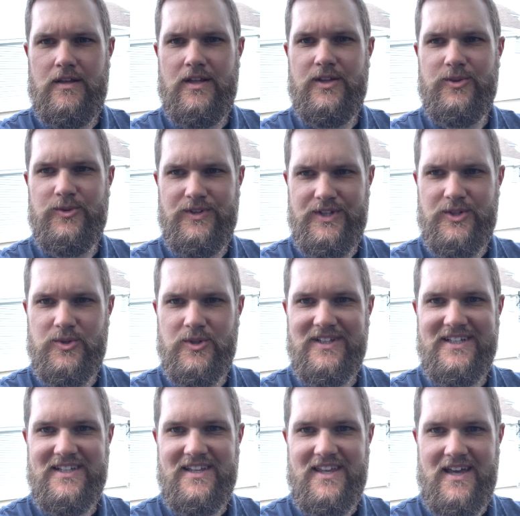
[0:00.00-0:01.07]
you
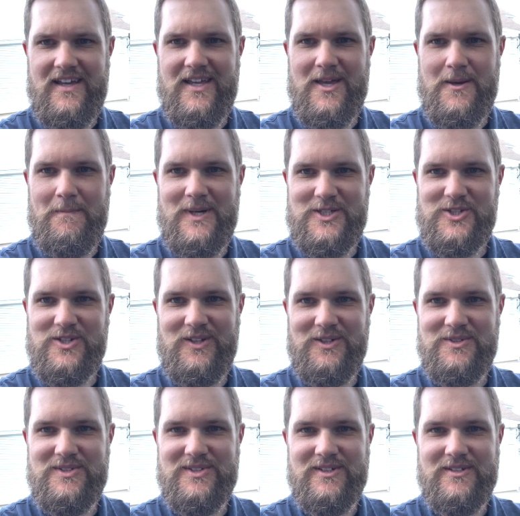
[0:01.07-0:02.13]
literally can't get much
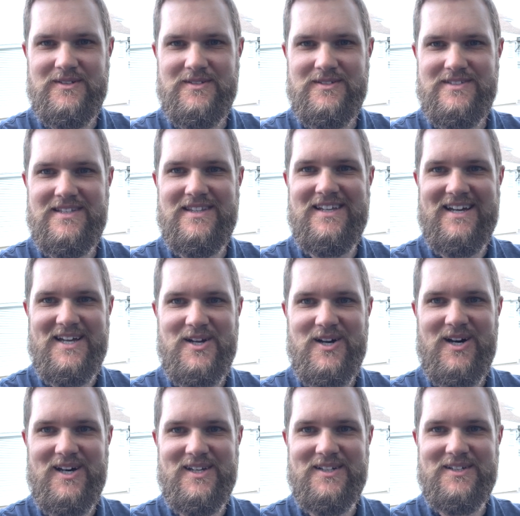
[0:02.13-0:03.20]
closer to the
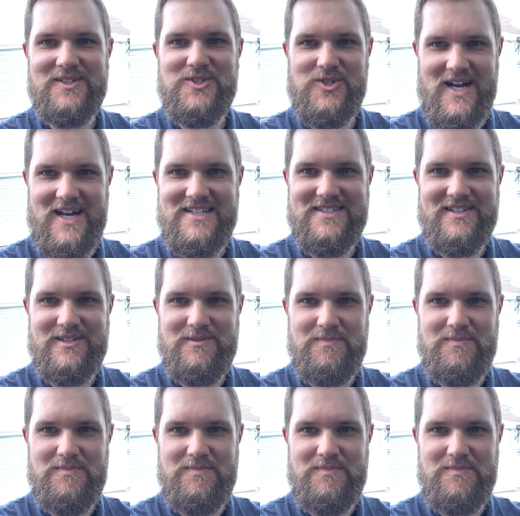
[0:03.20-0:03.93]
iconic Tri-City